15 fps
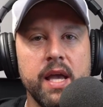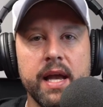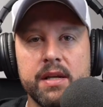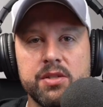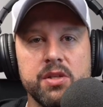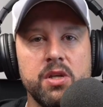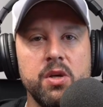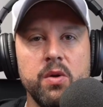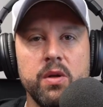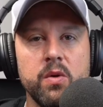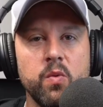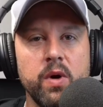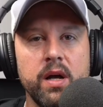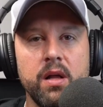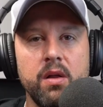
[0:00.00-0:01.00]
executed
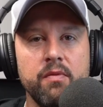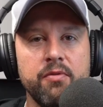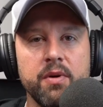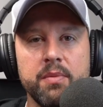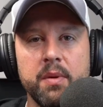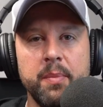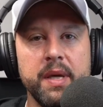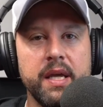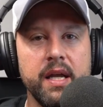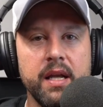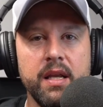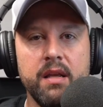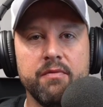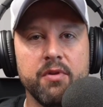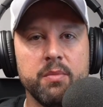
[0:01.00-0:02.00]
well from the
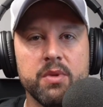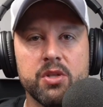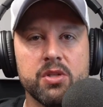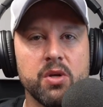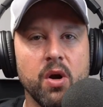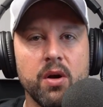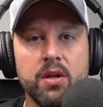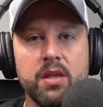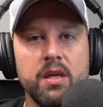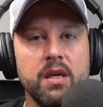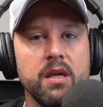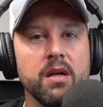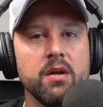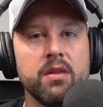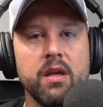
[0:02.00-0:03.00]
beginning, from the start of the
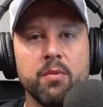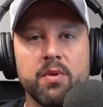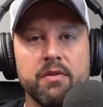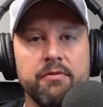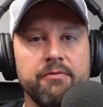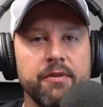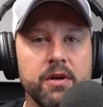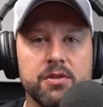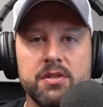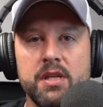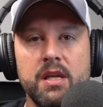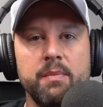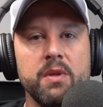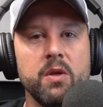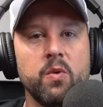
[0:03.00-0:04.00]
year. They were the first
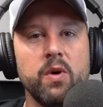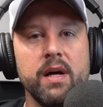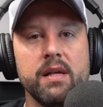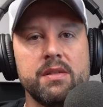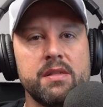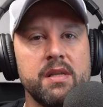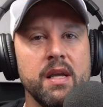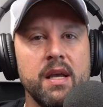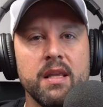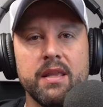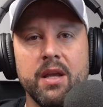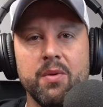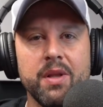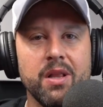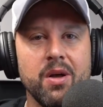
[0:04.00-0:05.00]
team in the West.
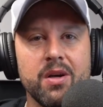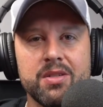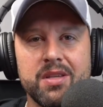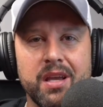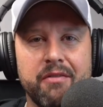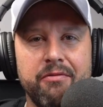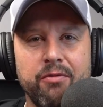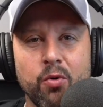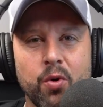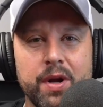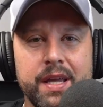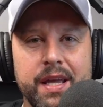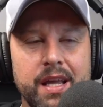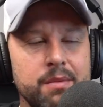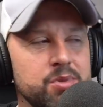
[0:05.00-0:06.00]
They only lost like four
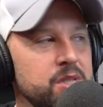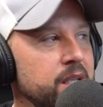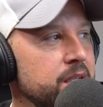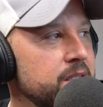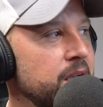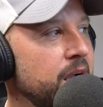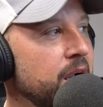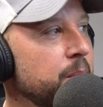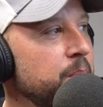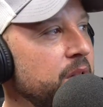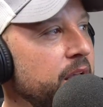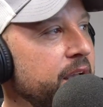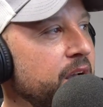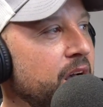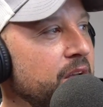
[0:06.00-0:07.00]
games the entire
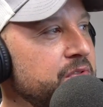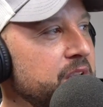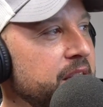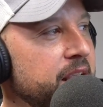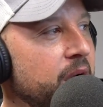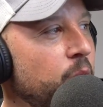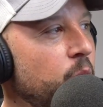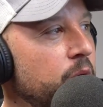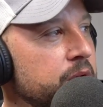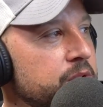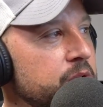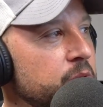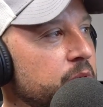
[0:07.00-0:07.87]
playoffs, and that one-two